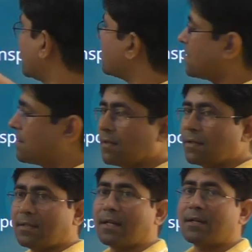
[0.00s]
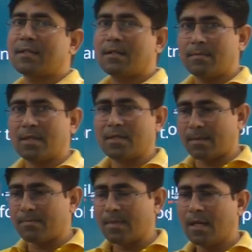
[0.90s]
Means there are some
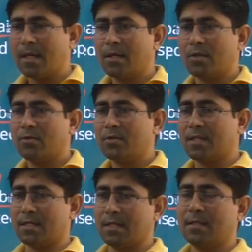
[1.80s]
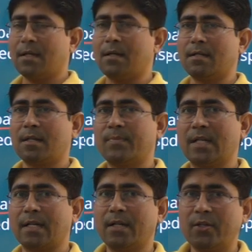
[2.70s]
certain
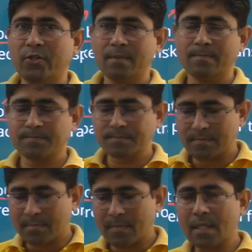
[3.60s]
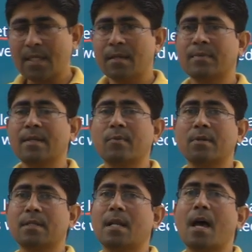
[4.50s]
terms and condition. If
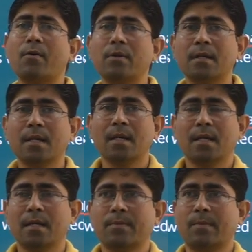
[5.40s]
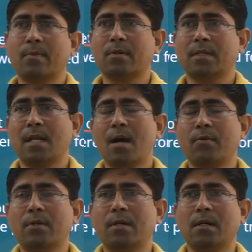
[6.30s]
someone is allowed
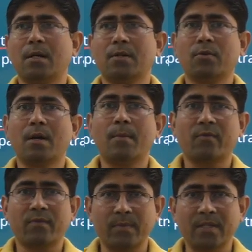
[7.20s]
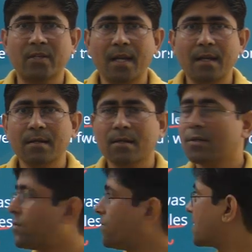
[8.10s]
to come out from the jail,
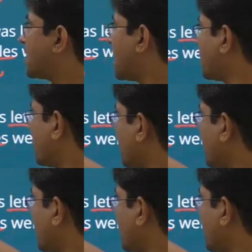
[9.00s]
so for that